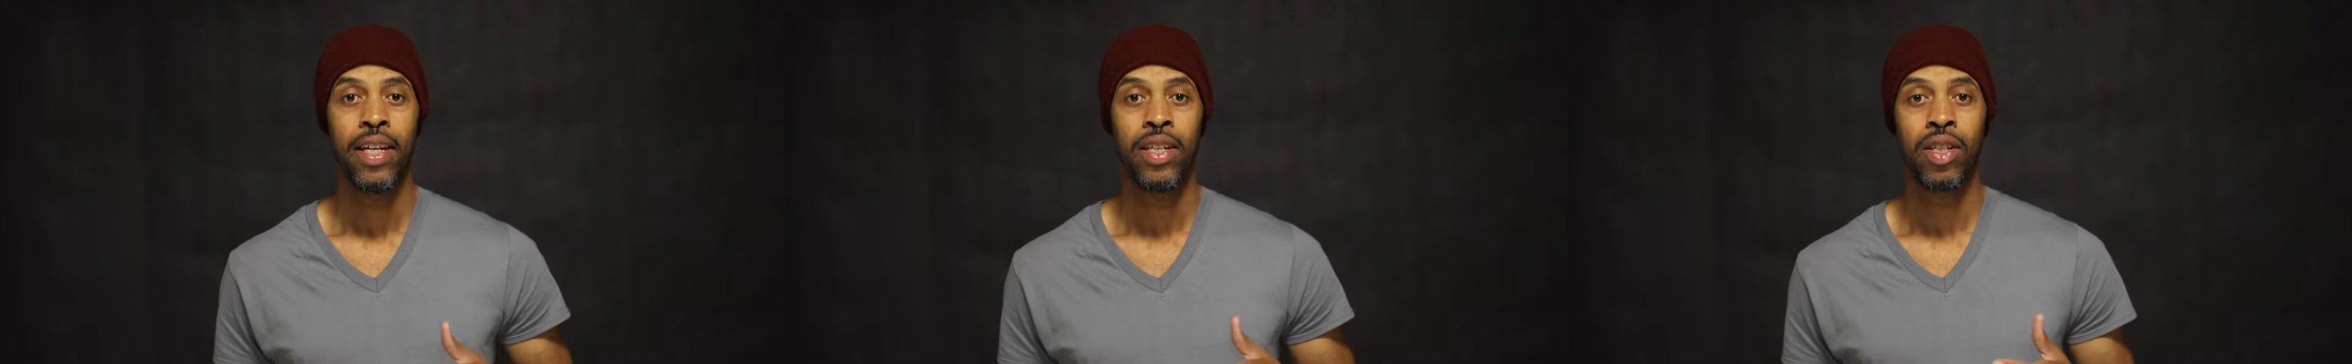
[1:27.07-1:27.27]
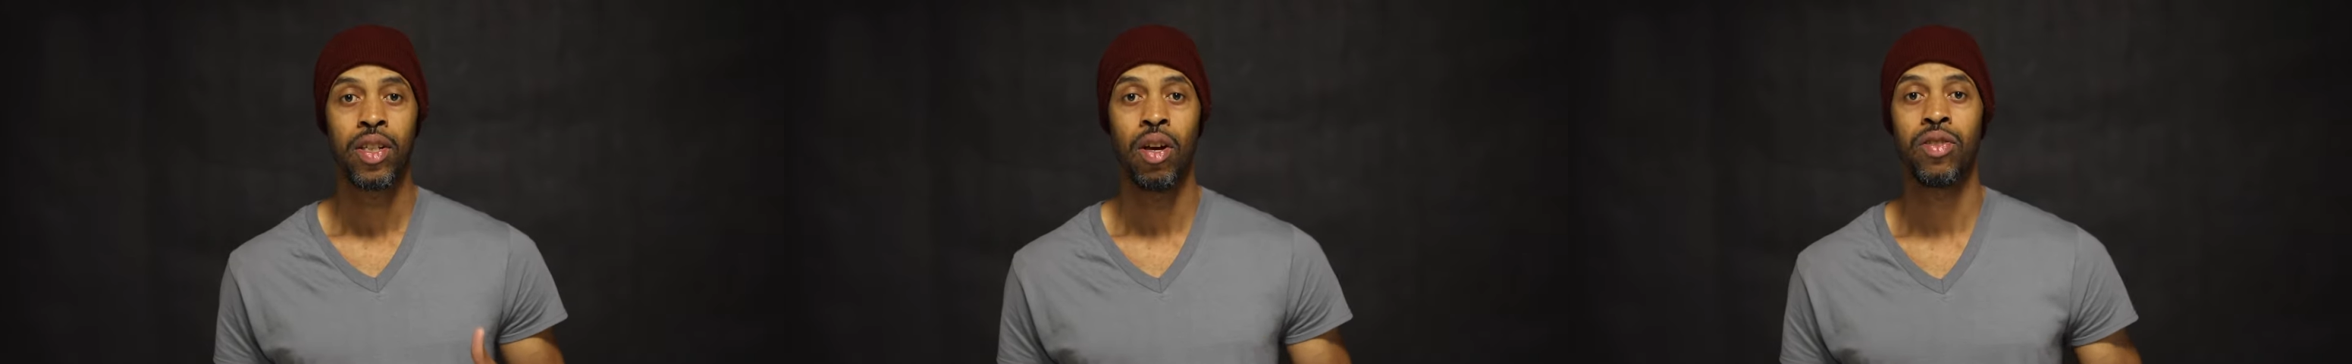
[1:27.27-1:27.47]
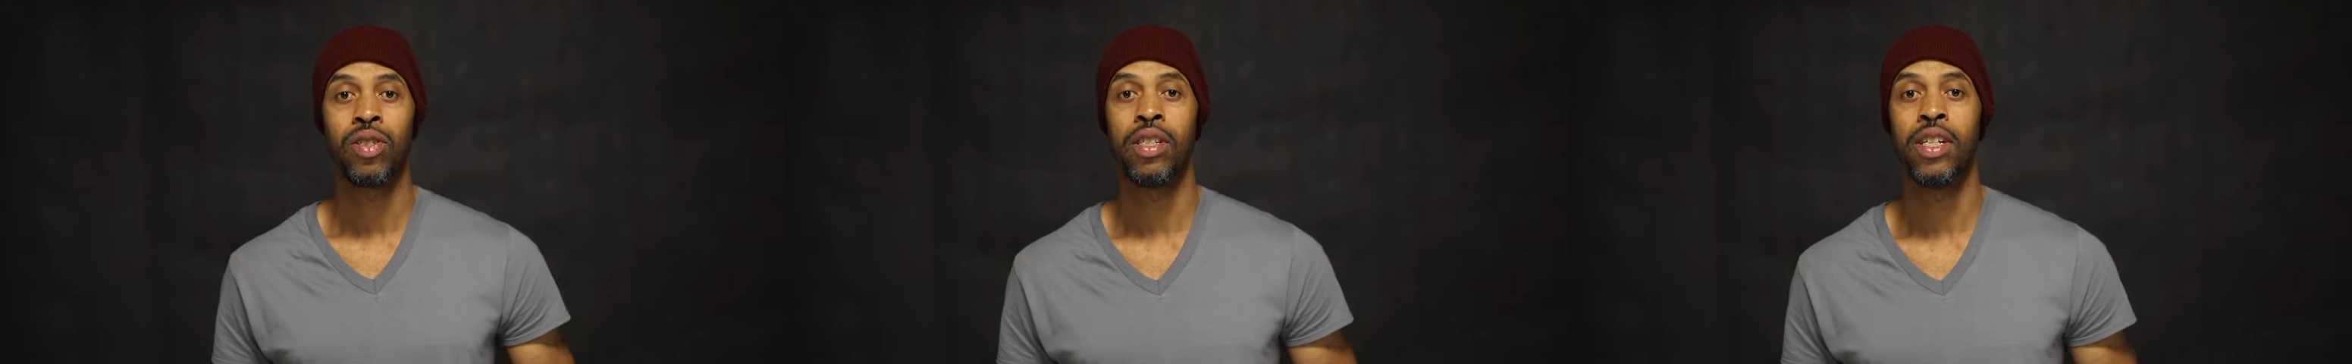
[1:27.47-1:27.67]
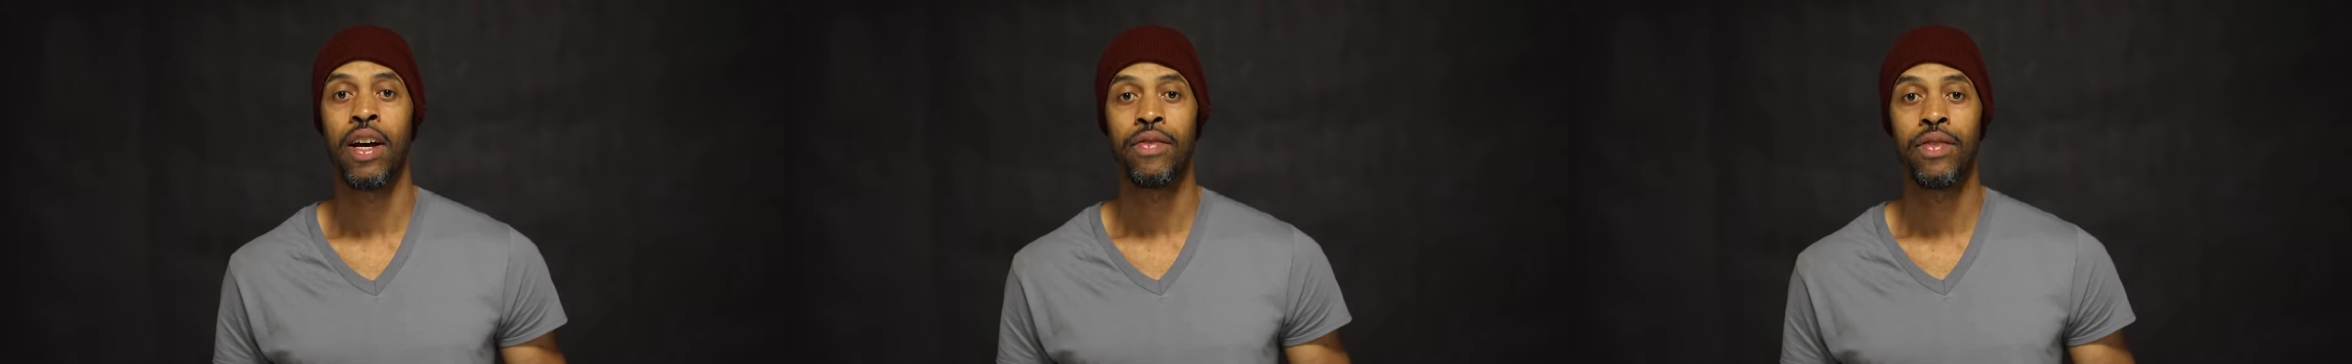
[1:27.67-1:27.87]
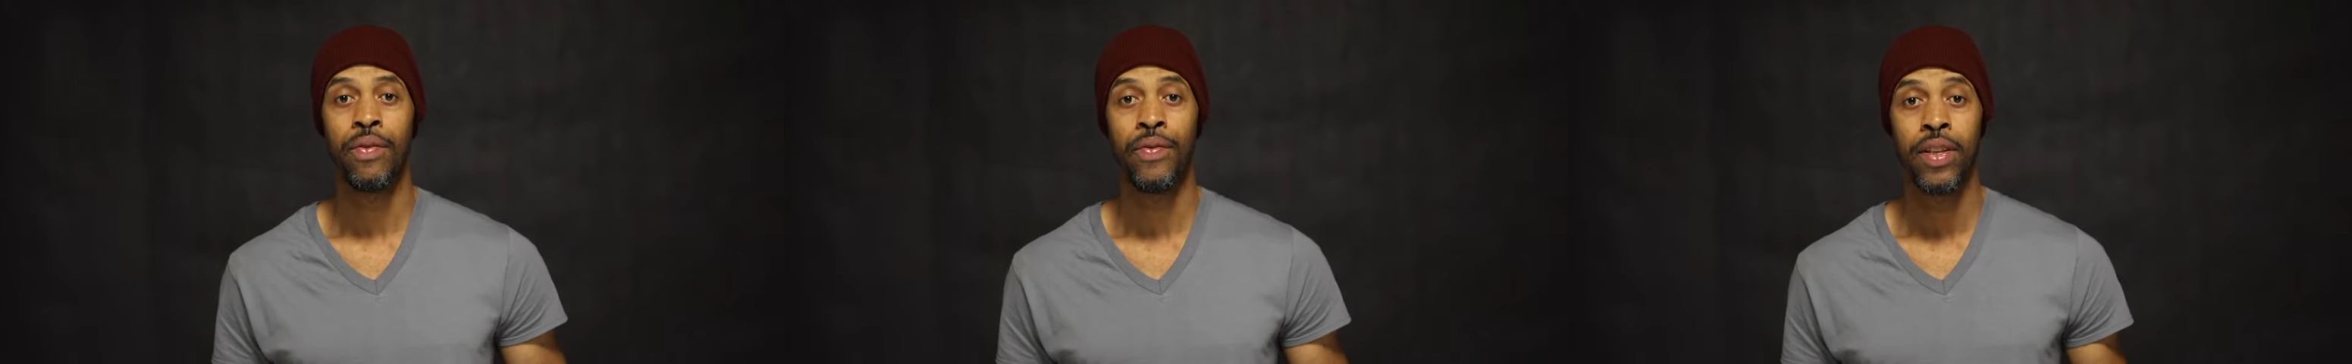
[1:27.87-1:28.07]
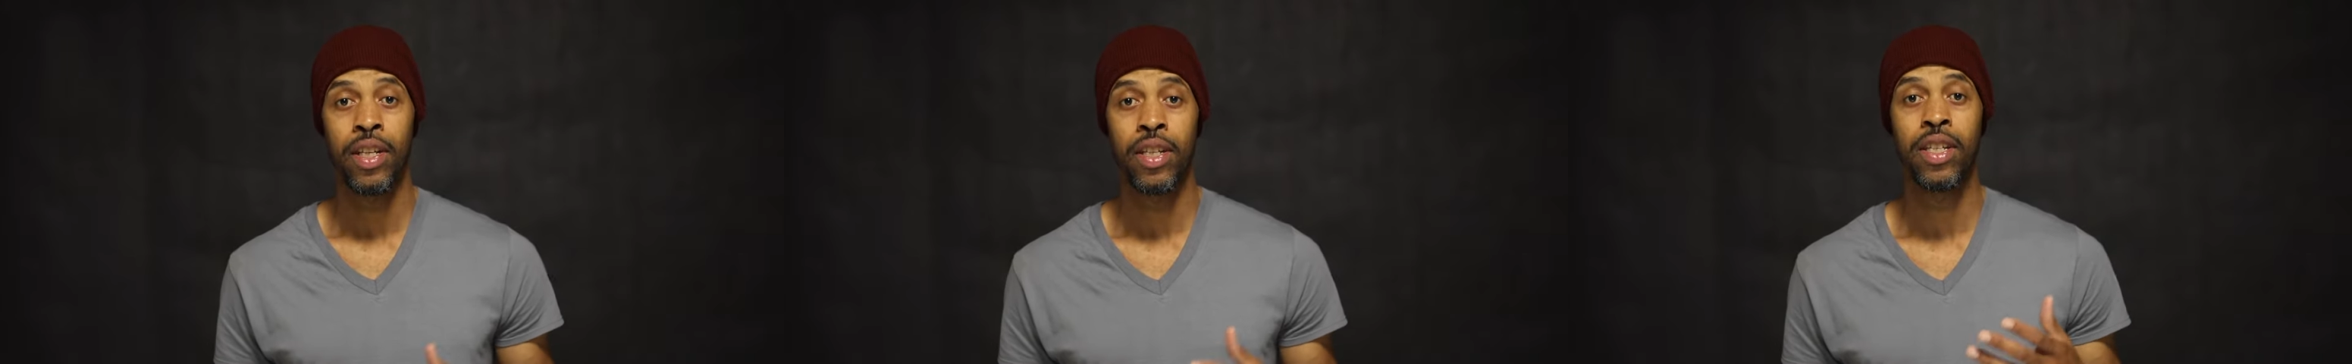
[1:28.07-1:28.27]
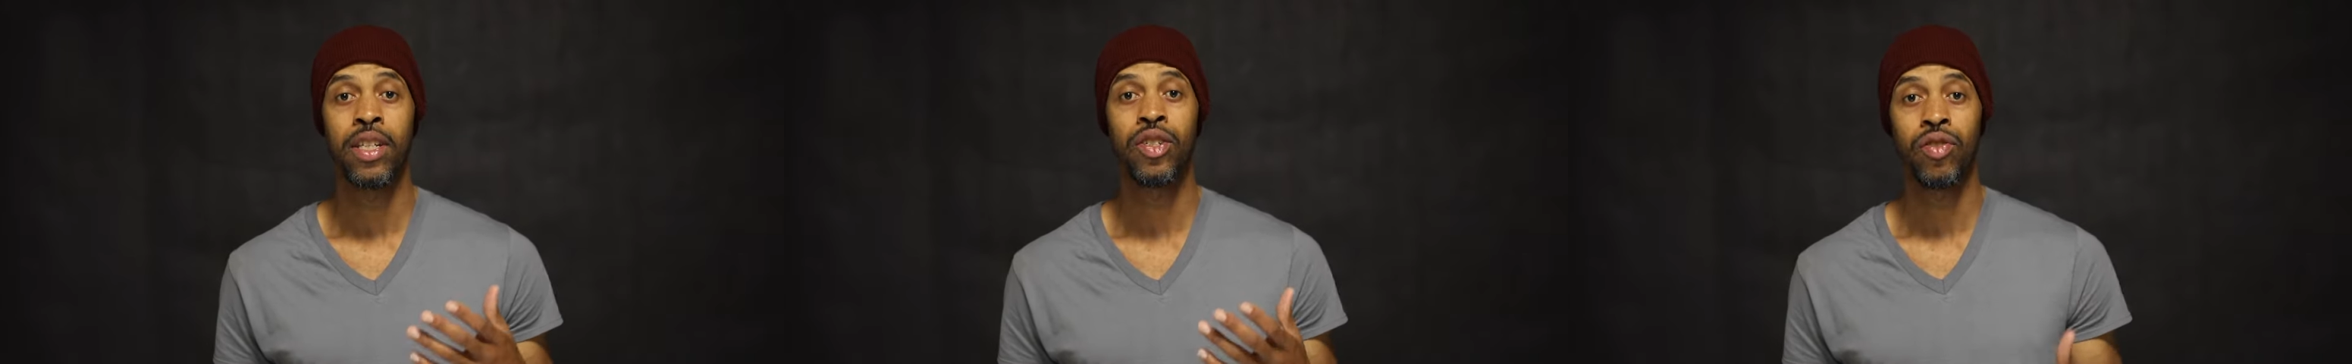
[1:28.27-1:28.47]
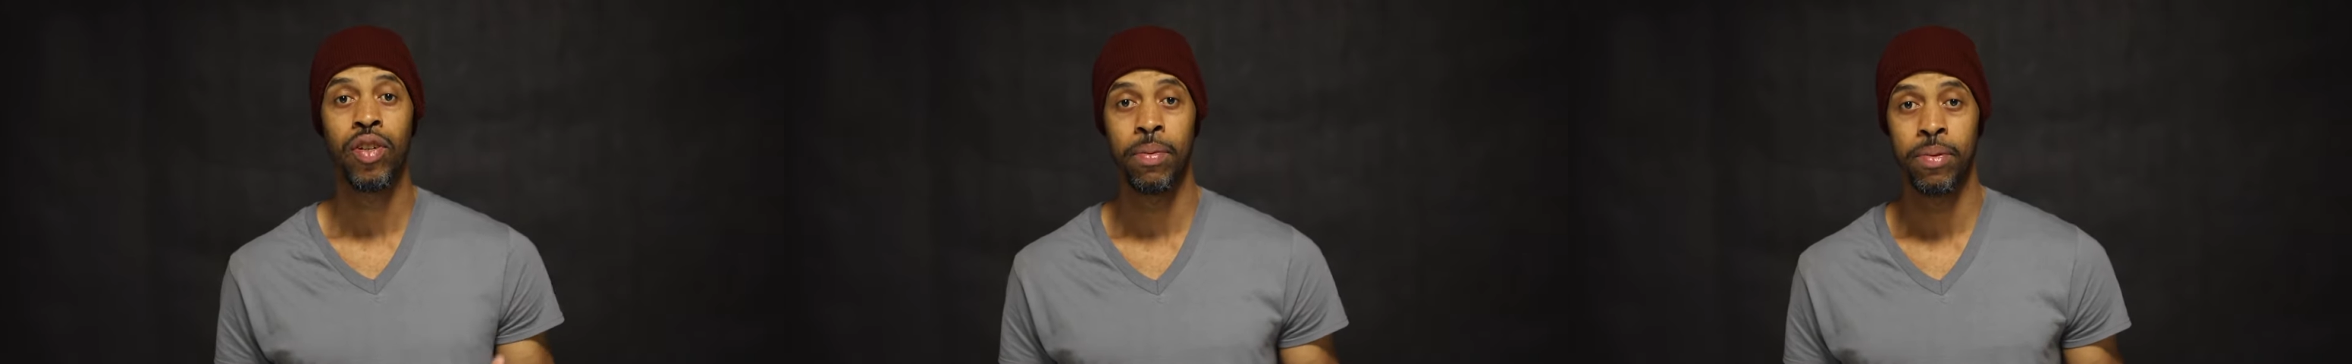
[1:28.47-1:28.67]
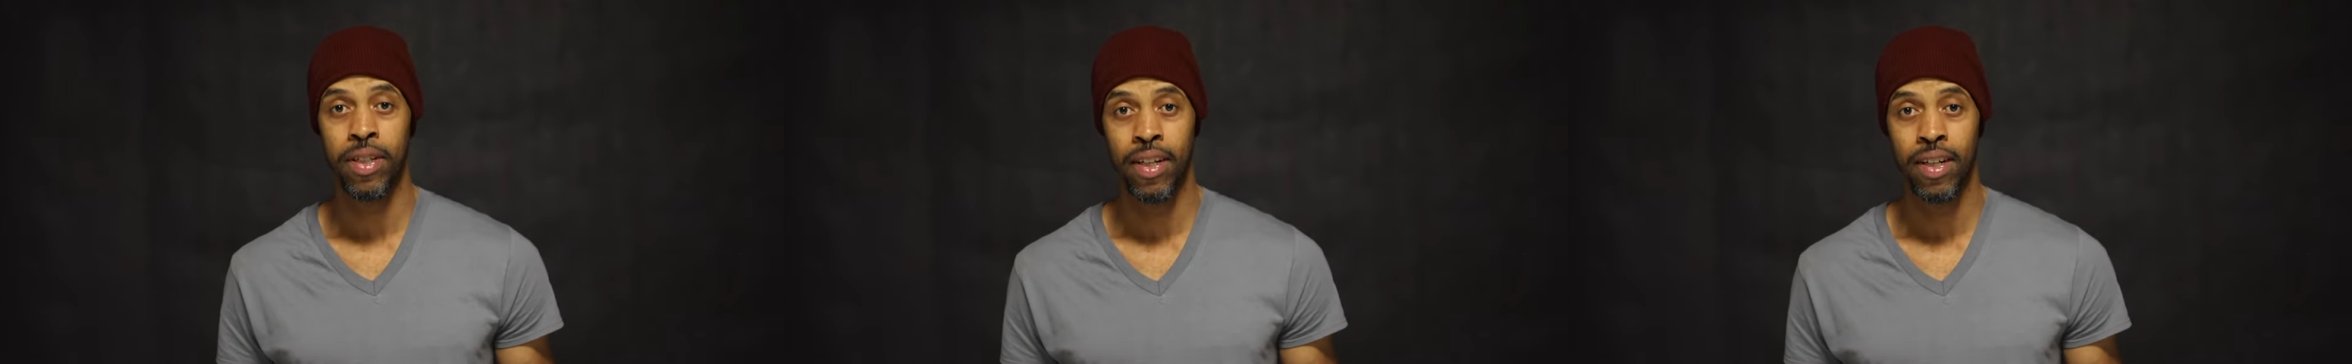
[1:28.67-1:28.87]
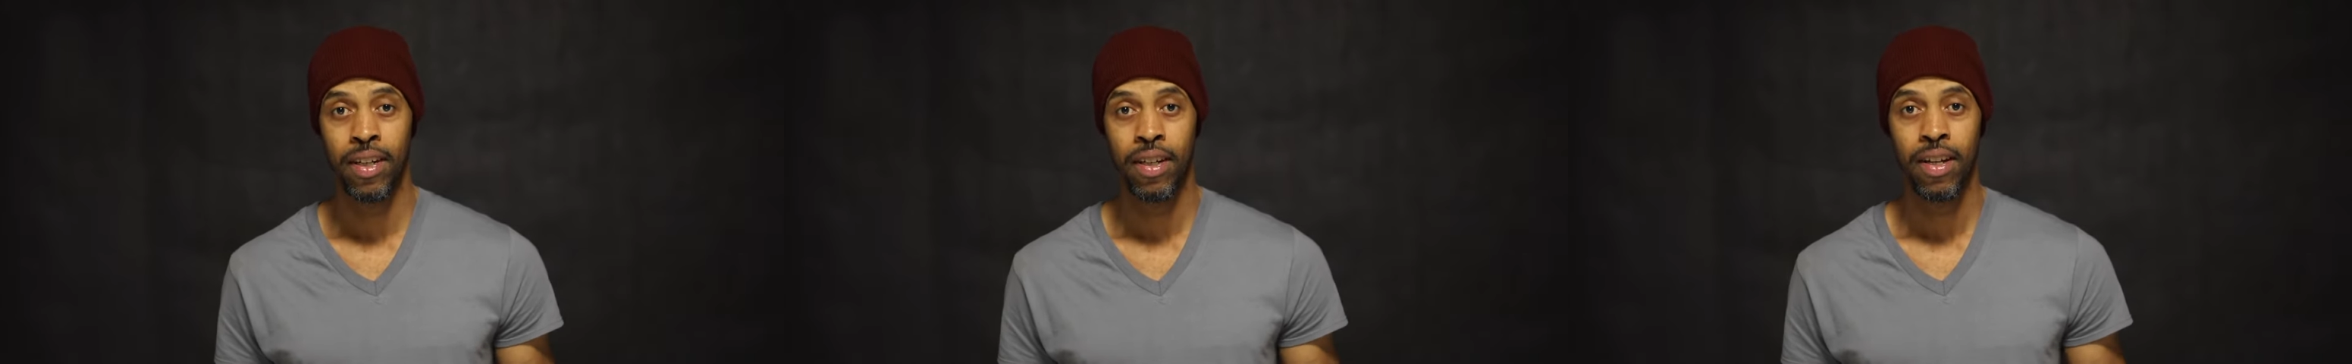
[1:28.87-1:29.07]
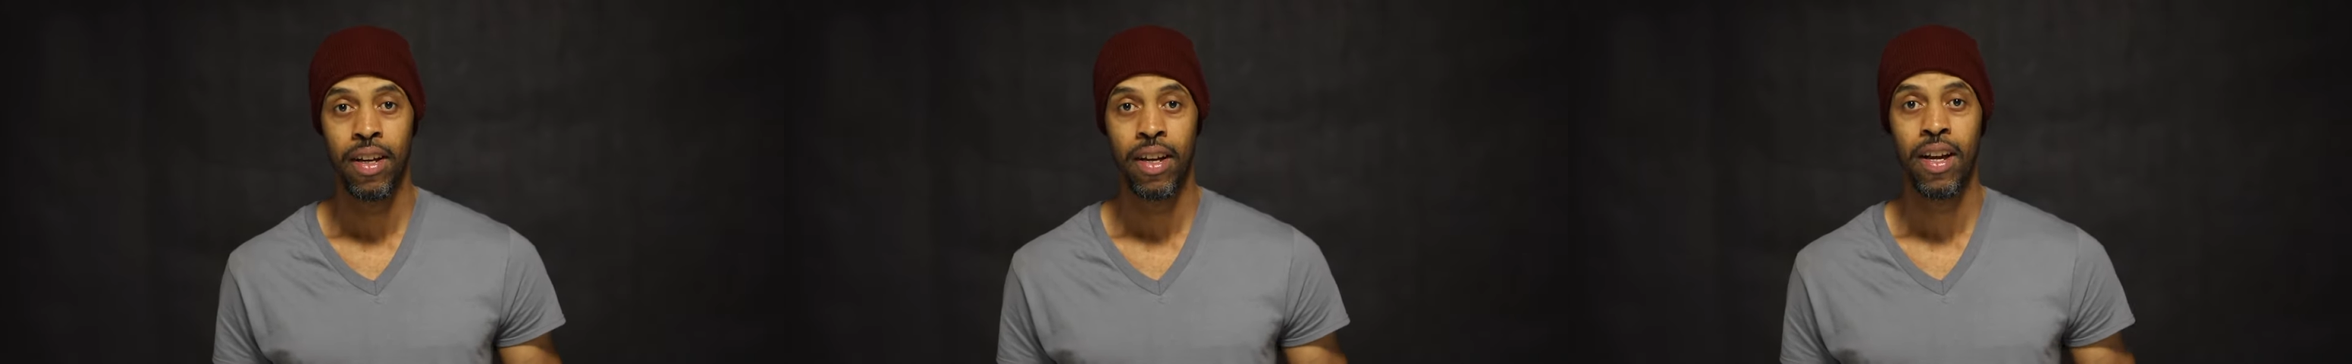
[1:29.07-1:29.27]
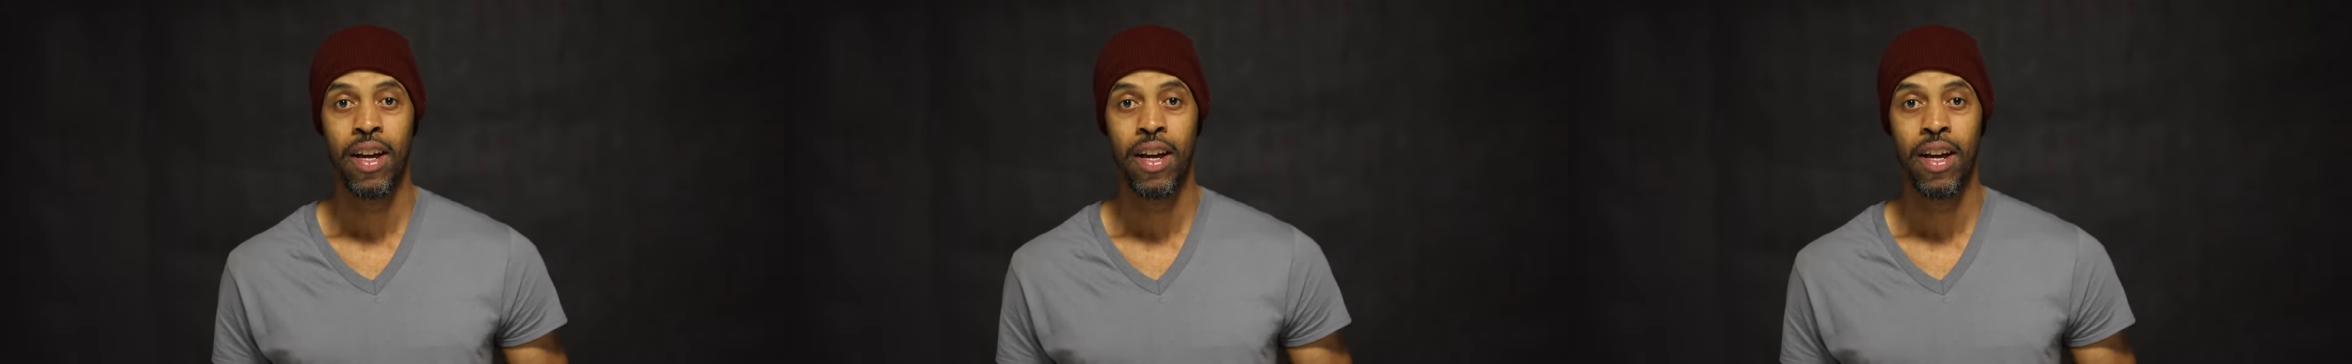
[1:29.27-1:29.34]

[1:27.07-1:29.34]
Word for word: is close enough to fit the description